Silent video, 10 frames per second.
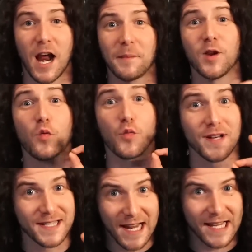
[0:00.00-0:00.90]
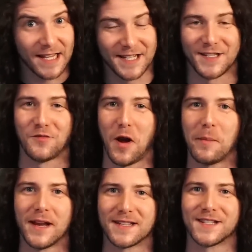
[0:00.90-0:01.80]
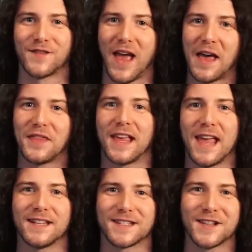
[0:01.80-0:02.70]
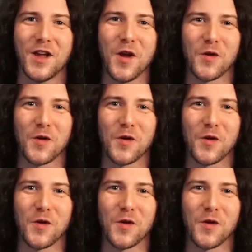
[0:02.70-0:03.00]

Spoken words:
and I mean ridiculously reminiscent of At the Gates